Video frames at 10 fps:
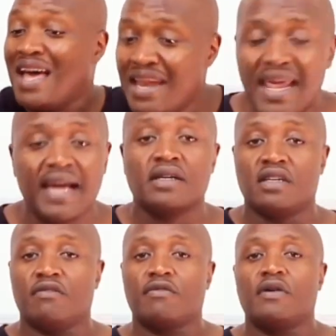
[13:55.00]

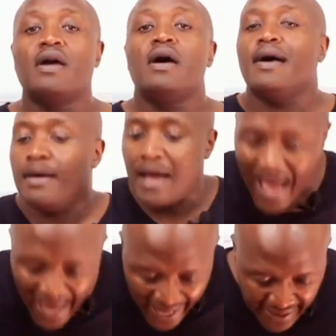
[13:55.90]
negative.
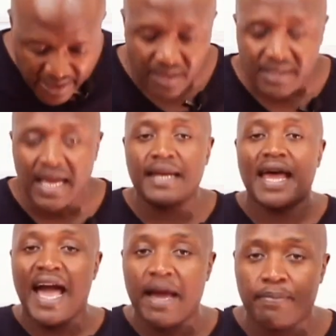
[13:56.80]
I understand.
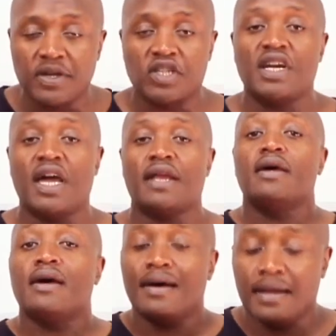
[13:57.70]
I appreciate.
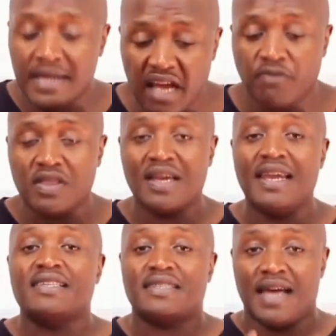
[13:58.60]

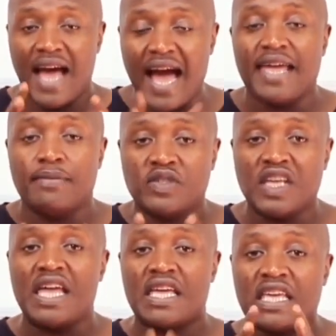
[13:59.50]
Nevertheless, I am
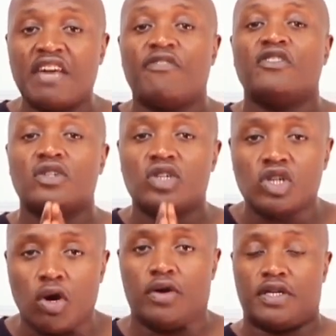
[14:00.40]
saying give it a
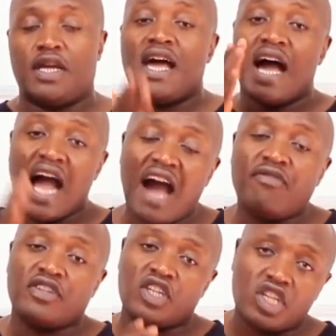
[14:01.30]
shot. Have
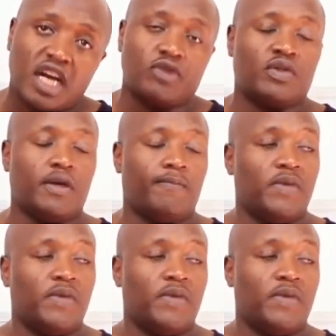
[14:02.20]
a chat with them.